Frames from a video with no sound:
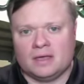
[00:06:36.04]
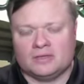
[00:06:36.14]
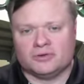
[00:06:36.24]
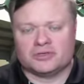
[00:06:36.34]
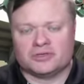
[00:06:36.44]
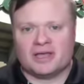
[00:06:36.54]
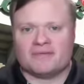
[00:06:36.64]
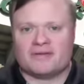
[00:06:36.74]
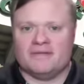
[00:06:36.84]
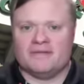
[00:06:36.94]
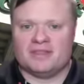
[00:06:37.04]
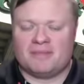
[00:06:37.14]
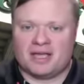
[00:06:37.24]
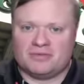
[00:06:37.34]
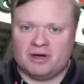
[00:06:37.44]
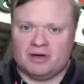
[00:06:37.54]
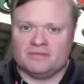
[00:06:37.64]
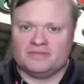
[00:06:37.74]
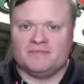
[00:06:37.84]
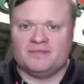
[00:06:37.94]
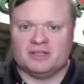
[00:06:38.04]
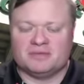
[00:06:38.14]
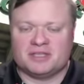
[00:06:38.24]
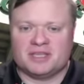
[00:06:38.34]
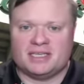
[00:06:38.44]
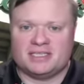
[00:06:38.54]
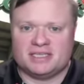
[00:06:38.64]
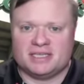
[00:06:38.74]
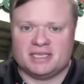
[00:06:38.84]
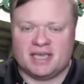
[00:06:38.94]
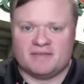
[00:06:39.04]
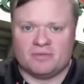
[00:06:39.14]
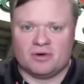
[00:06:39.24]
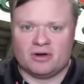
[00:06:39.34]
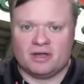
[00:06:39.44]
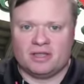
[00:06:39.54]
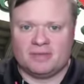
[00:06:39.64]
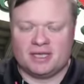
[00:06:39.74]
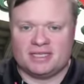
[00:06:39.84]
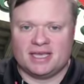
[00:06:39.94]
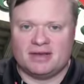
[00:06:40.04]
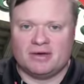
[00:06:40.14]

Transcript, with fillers: George Kliavkoff at the Pac-12, Jim Phillips at the ACC, Kevin Warren at the Big Ten.